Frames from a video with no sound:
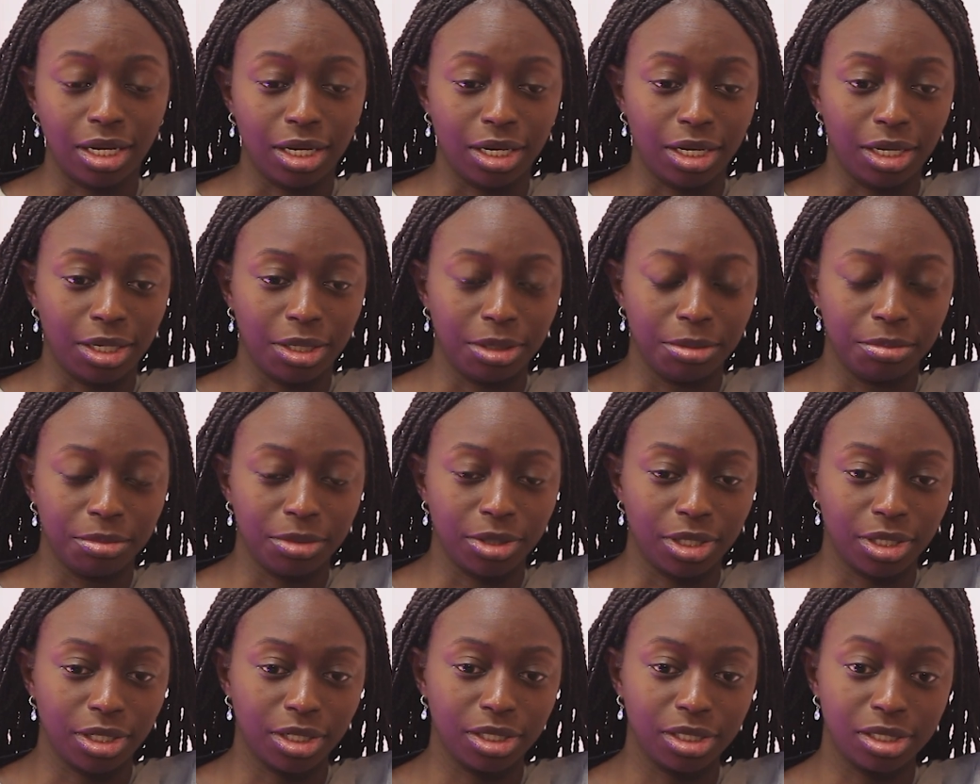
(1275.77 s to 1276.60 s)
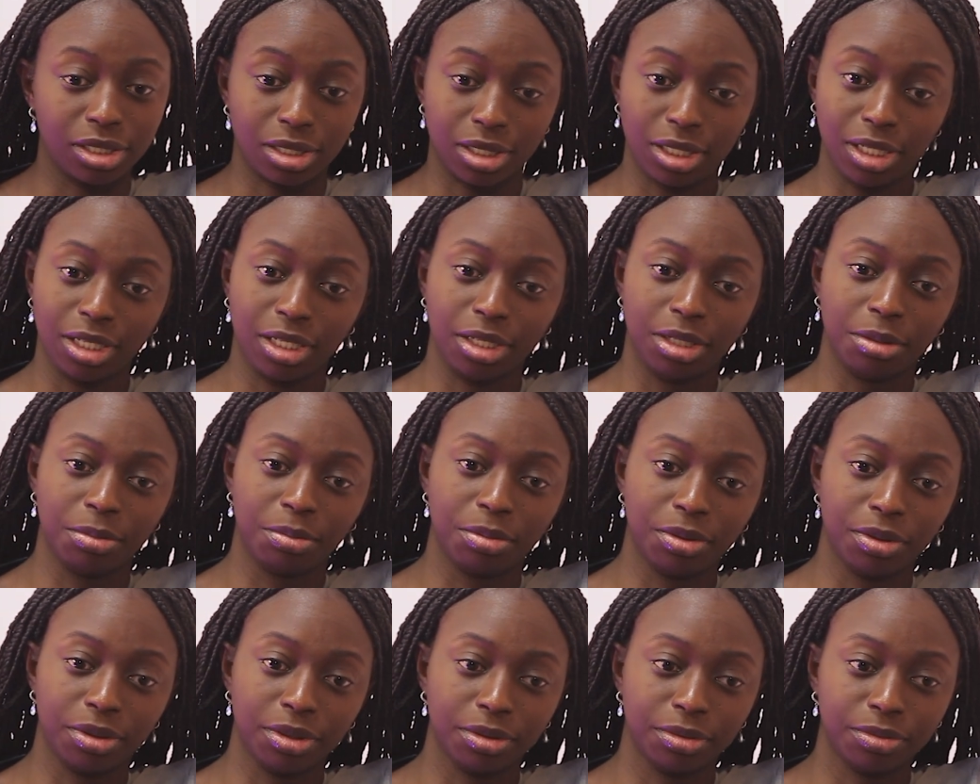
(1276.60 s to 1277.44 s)
Um
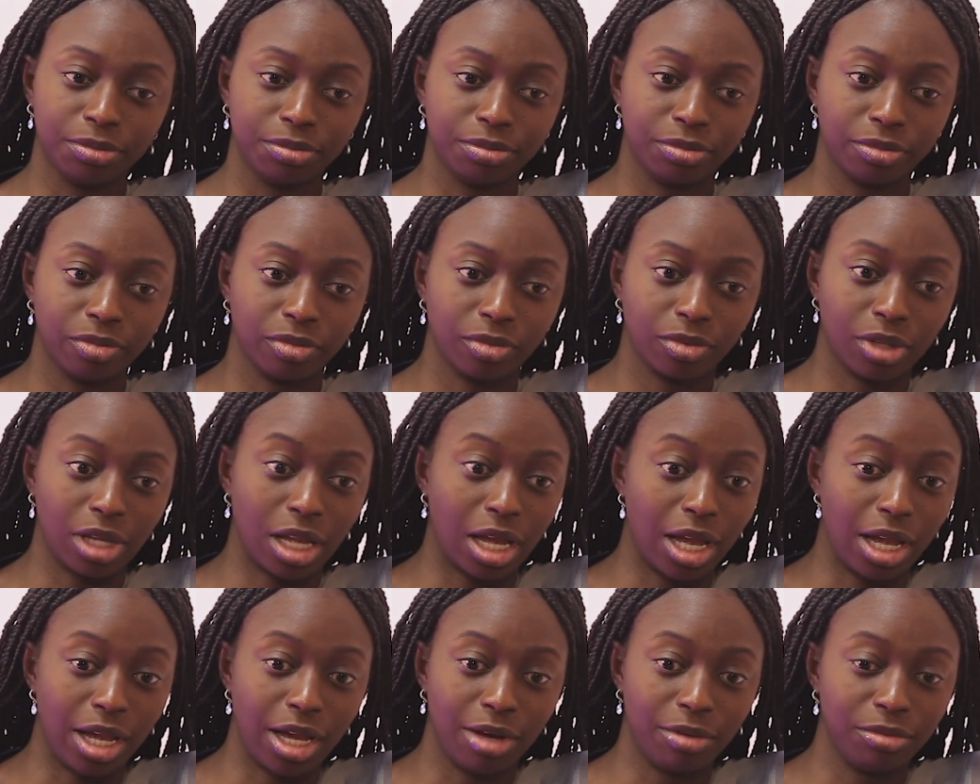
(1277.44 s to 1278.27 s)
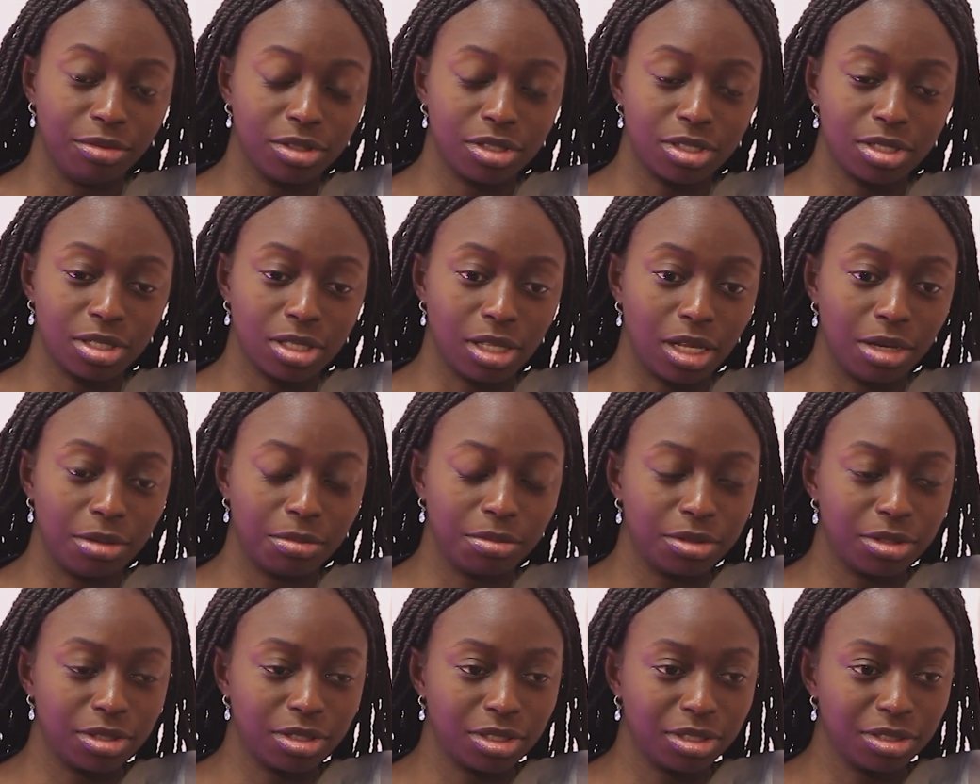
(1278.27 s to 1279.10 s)
sleep. I haven't
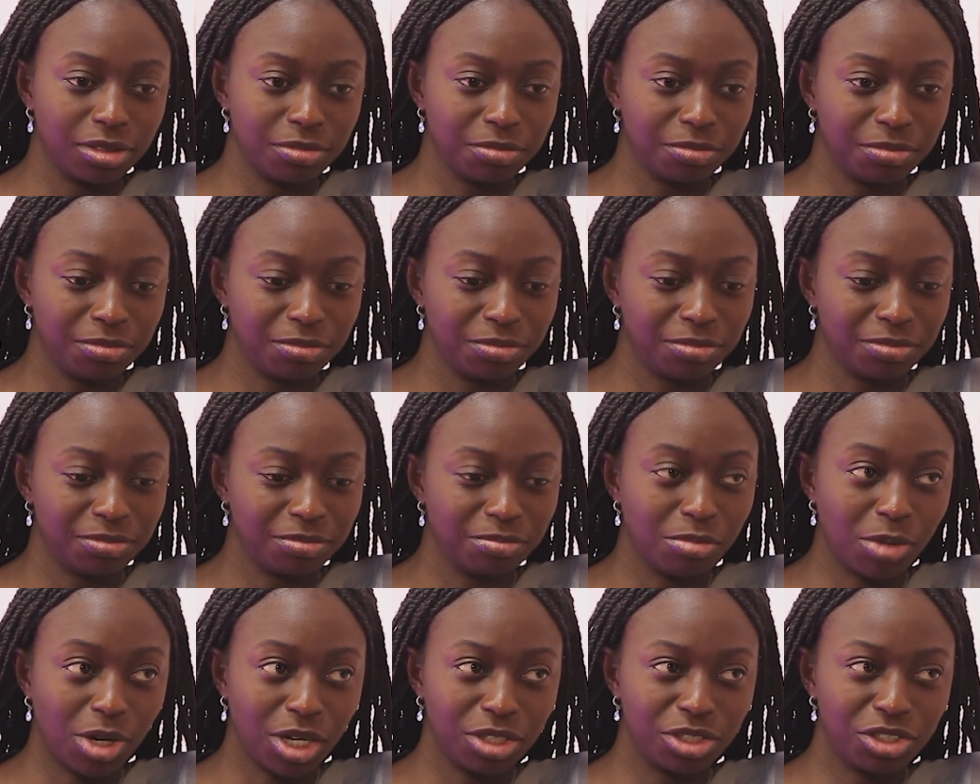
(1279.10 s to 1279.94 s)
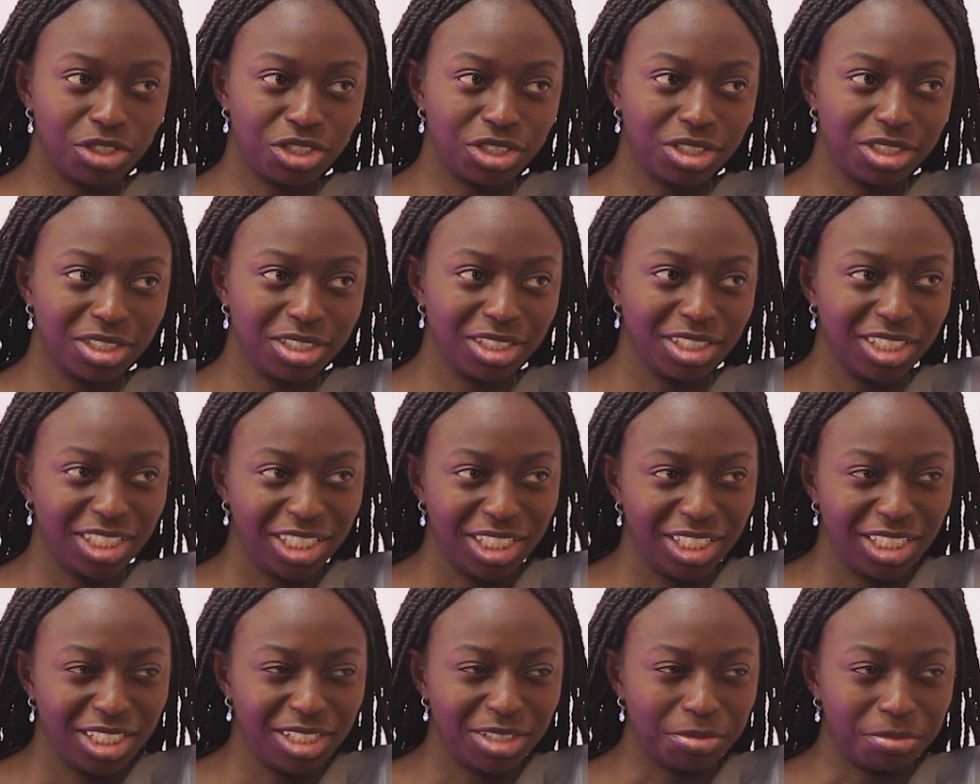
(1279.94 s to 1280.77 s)
slept mm-hmm. much,
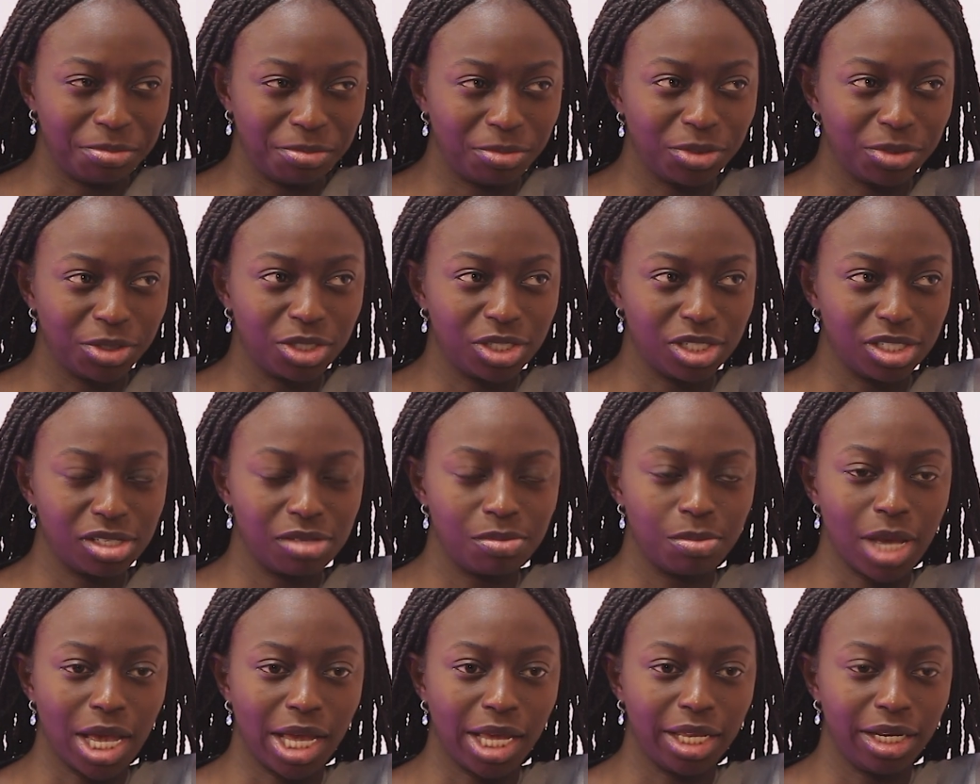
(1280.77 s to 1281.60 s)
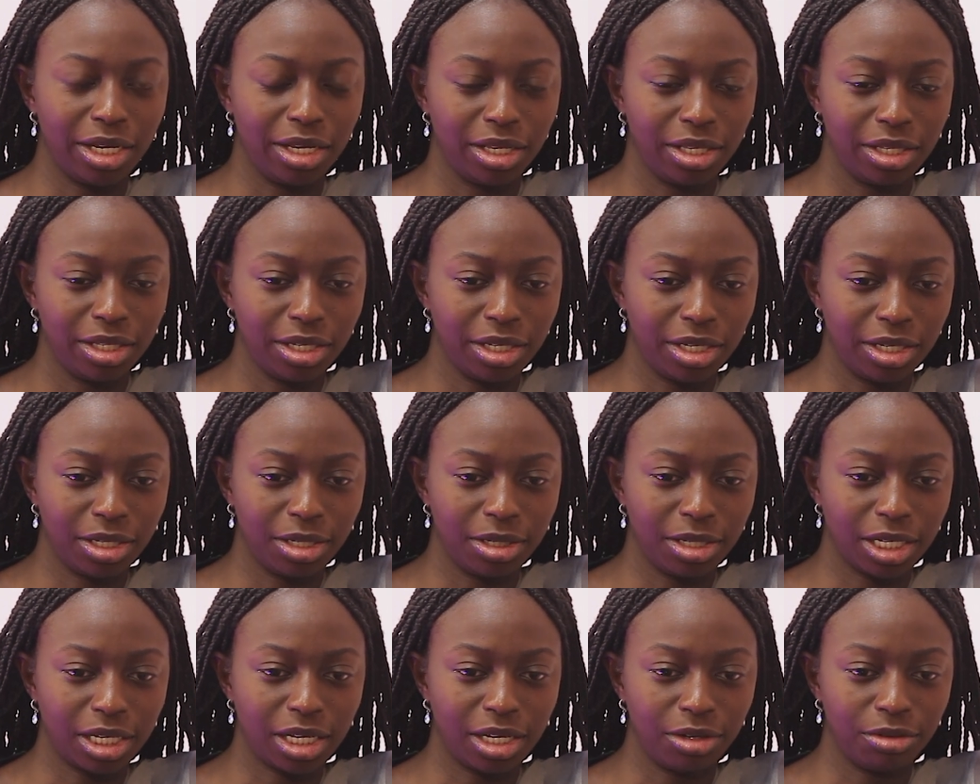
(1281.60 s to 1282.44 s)
yeah, which is bad.
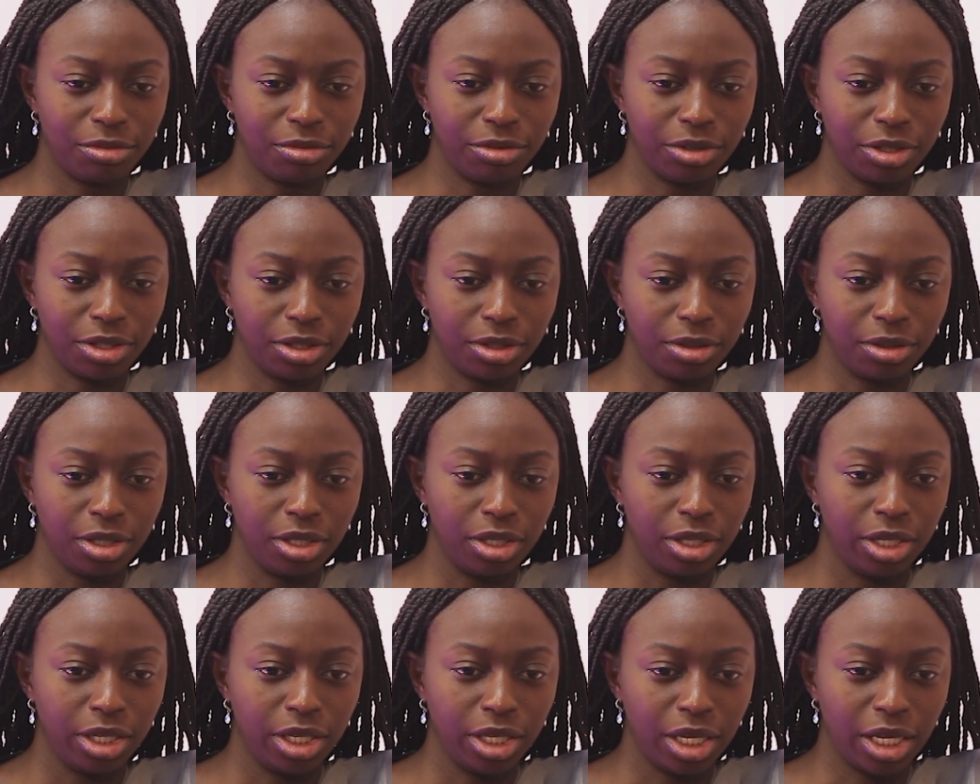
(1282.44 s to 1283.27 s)
uh, I kind of feel it.